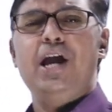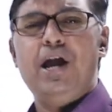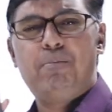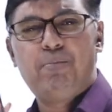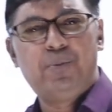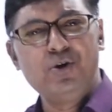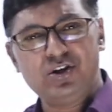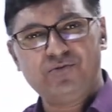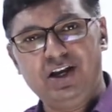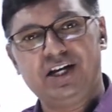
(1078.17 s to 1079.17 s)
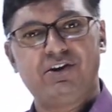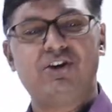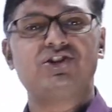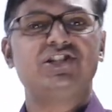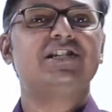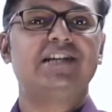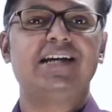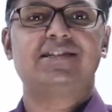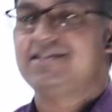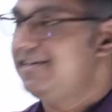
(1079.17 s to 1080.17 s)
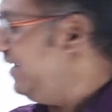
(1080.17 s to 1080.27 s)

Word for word: A beautiful entry question is asked